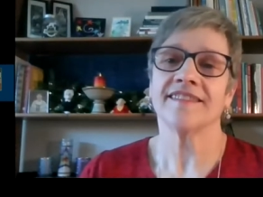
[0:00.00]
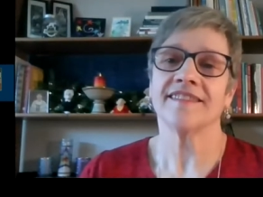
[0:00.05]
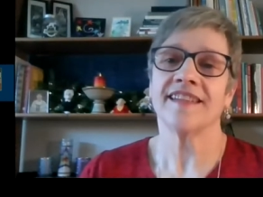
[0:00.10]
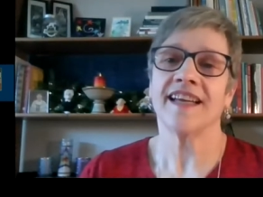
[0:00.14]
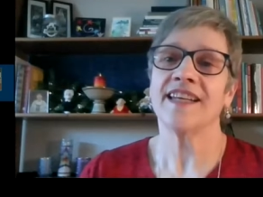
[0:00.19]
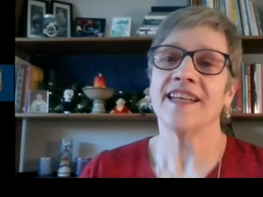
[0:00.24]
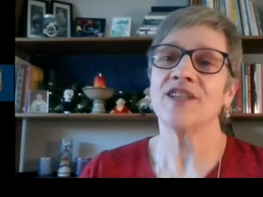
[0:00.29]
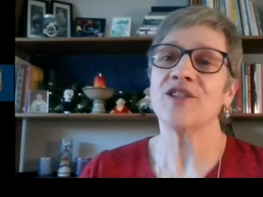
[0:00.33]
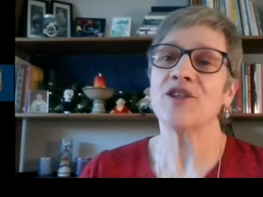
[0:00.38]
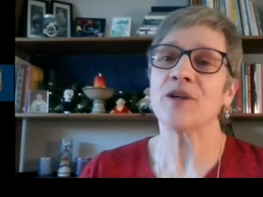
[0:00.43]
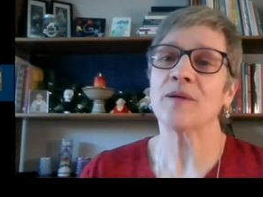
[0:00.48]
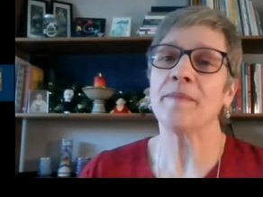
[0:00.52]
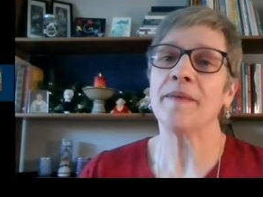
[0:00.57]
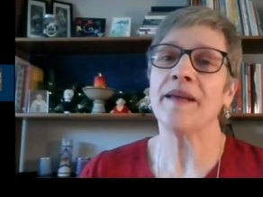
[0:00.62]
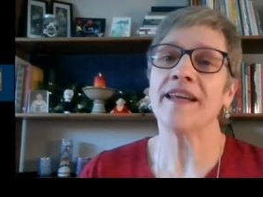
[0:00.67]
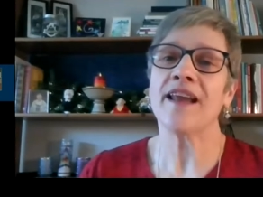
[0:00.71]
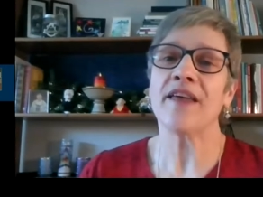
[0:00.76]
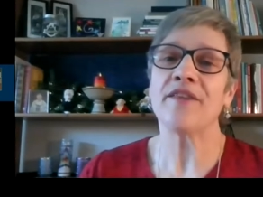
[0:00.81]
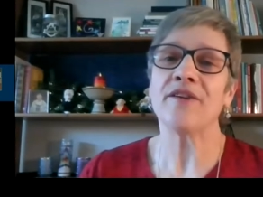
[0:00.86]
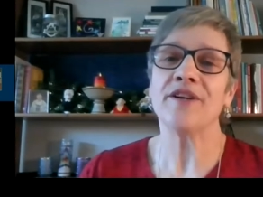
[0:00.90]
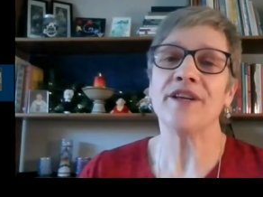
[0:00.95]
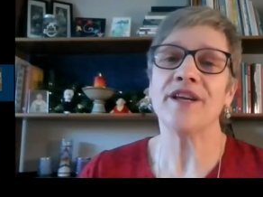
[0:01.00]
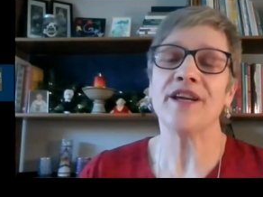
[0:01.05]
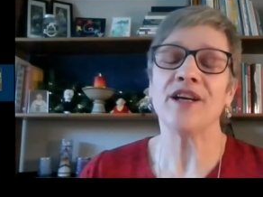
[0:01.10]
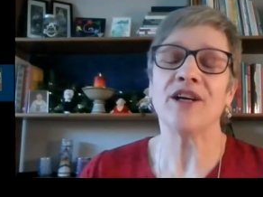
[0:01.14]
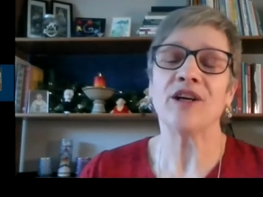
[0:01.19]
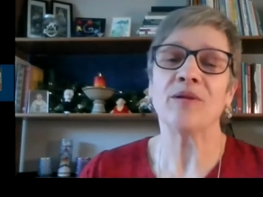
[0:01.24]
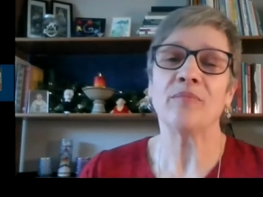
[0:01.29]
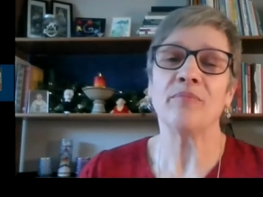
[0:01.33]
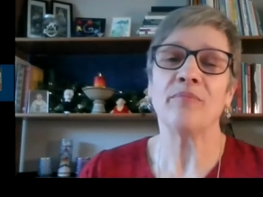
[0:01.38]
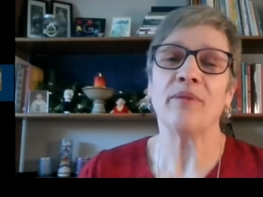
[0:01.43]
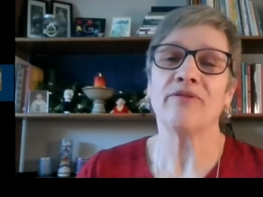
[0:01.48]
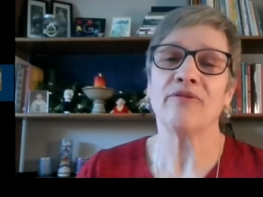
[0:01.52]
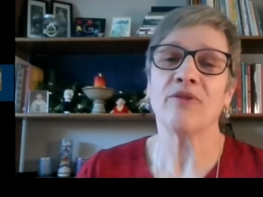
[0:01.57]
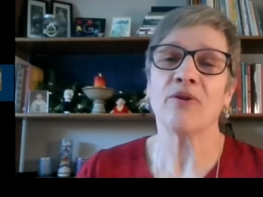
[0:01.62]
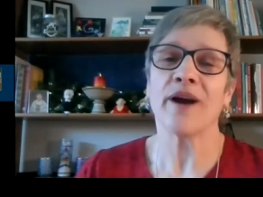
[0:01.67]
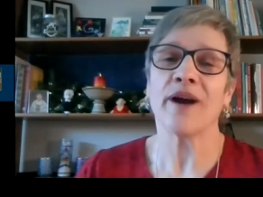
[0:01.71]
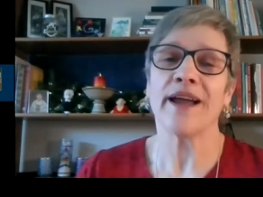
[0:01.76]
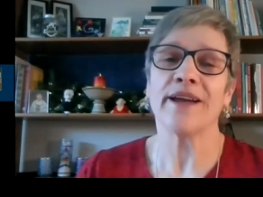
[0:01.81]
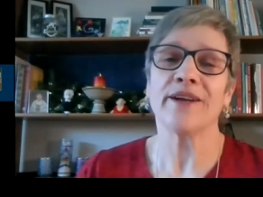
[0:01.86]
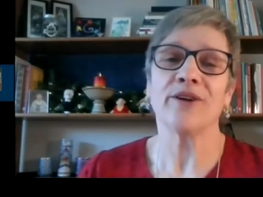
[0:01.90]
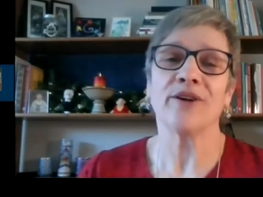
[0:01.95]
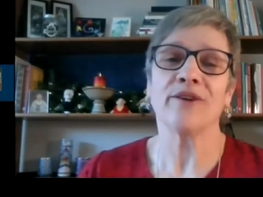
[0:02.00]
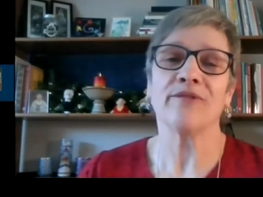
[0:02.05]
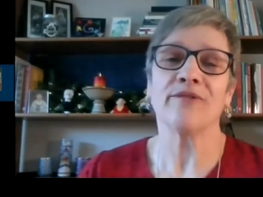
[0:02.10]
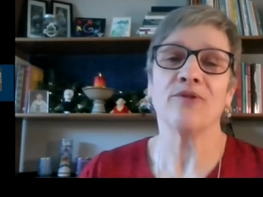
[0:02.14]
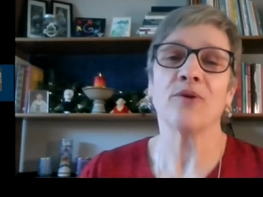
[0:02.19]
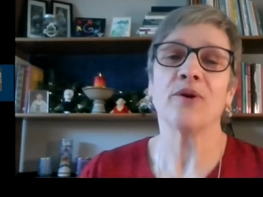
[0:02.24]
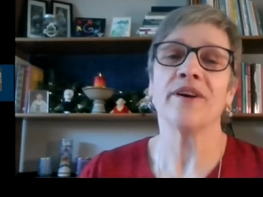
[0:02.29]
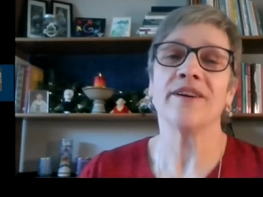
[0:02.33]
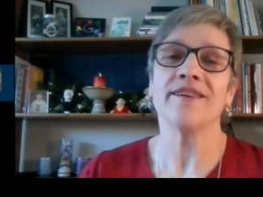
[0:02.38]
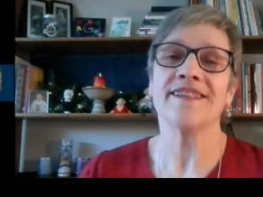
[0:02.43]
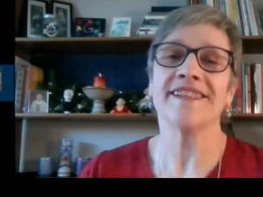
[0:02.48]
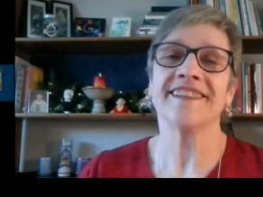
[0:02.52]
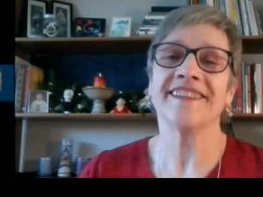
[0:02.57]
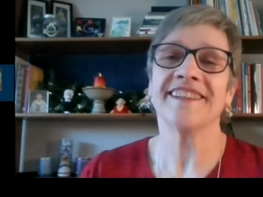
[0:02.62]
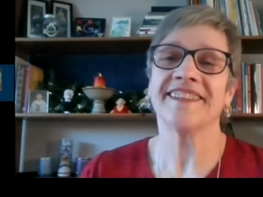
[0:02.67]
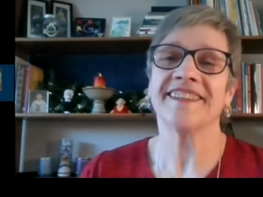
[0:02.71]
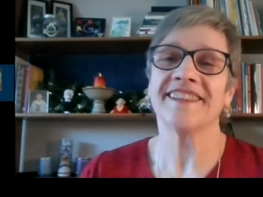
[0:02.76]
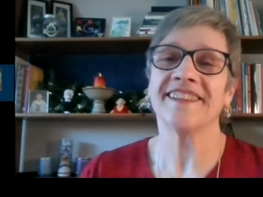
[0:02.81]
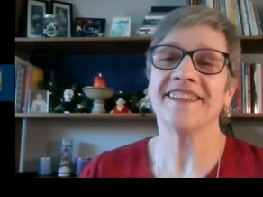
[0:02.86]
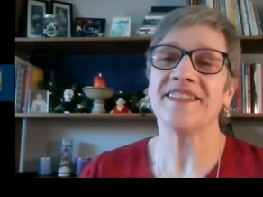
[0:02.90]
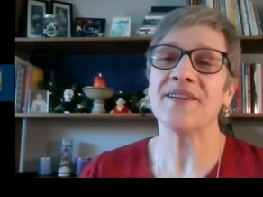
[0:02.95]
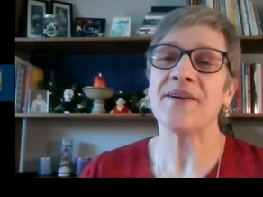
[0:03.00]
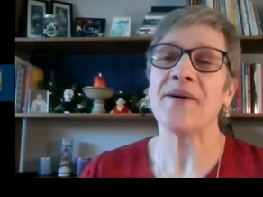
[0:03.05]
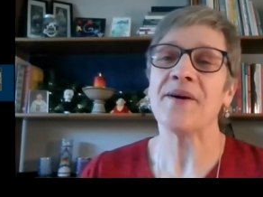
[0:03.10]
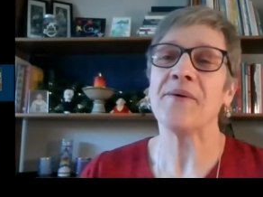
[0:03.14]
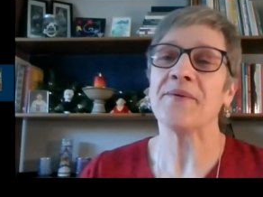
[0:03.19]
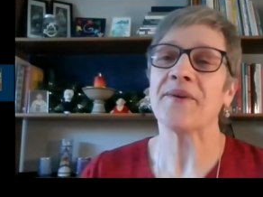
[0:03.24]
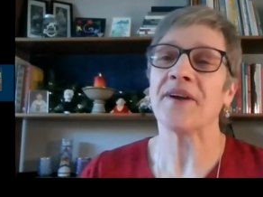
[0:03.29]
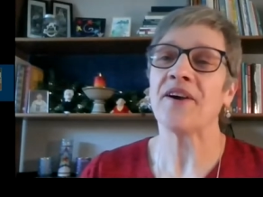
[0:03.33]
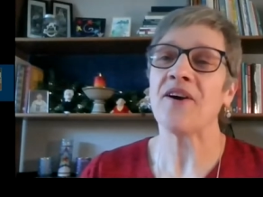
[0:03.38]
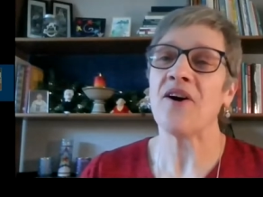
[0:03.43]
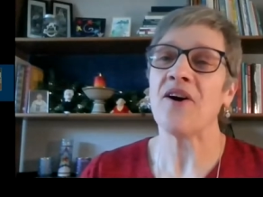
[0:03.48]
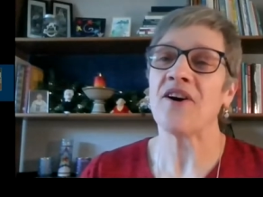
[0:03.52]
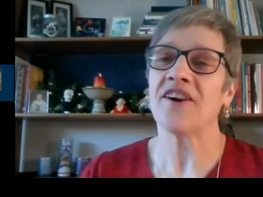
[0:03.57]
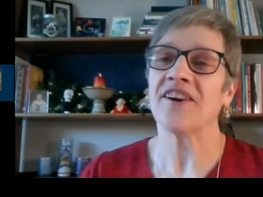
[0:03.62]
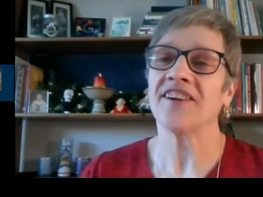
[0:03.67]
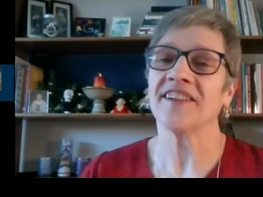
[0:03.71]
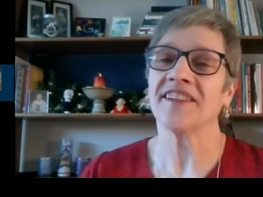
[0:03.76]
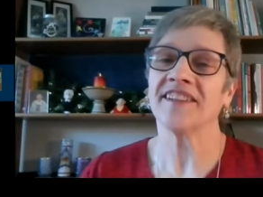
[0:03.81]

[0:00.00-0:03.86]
And it took me another year before I could afford to own a car.